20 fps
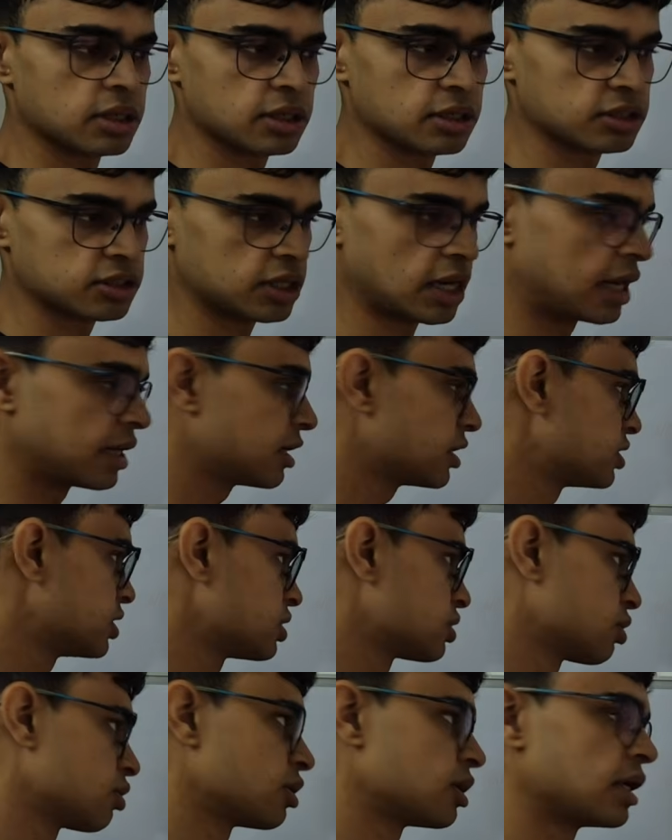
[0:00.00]

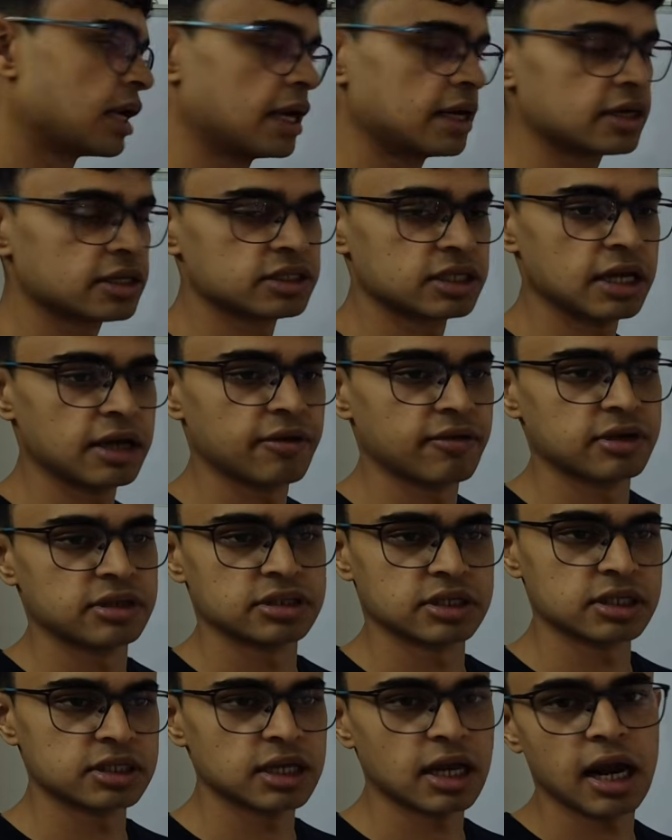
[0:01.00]
strategies or later
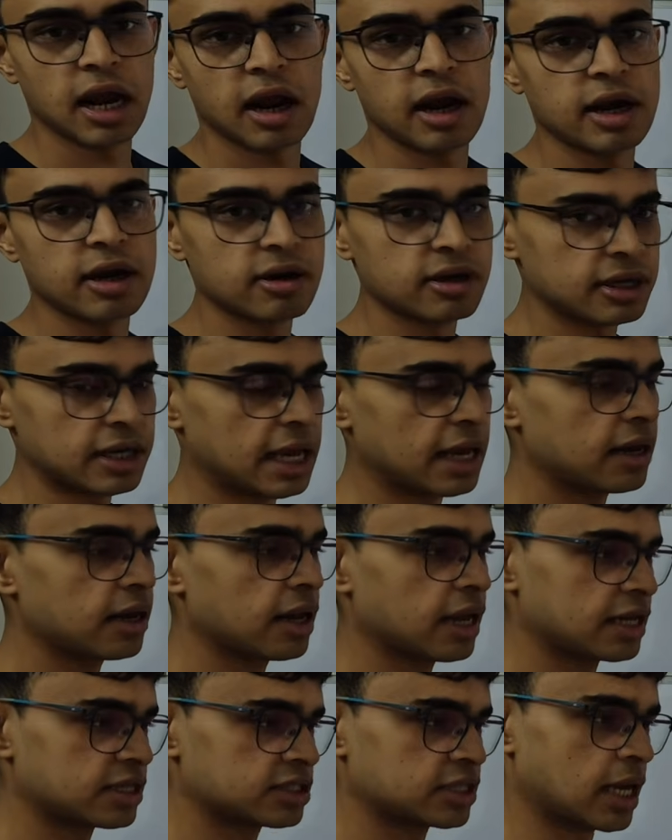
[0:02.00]
sequences, it will take
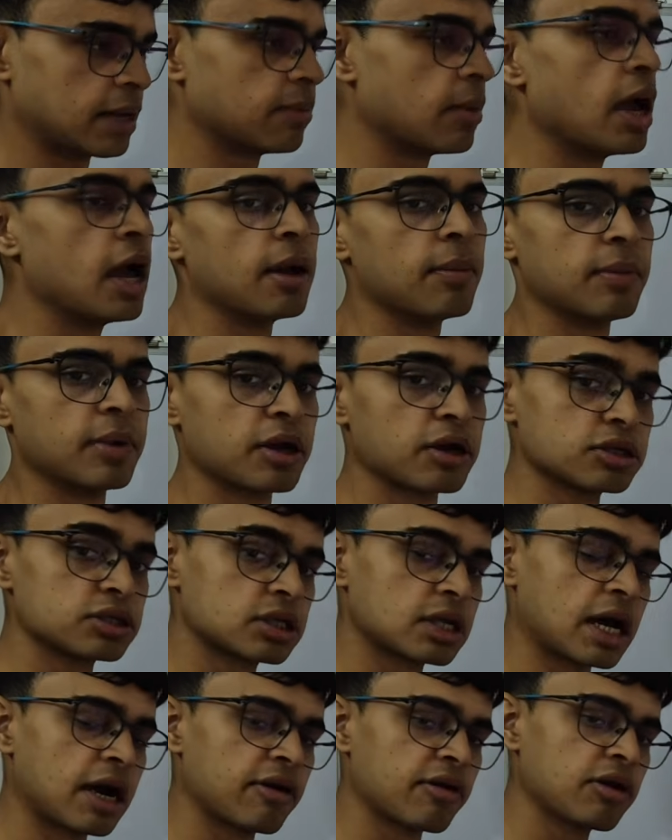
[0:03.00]
less time, because
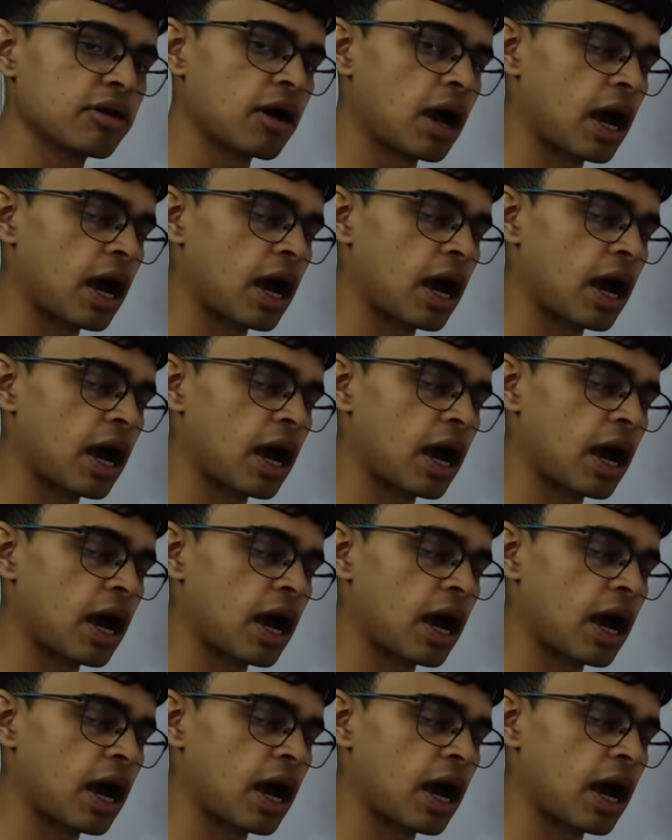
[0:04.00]
now you